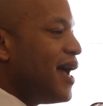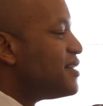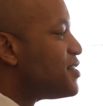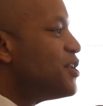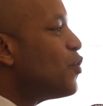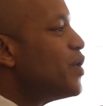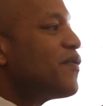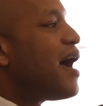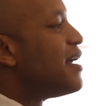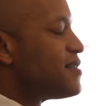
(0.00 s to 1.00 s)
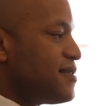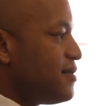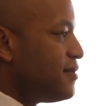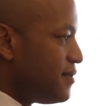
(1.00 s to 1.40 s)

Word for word: And still we rise.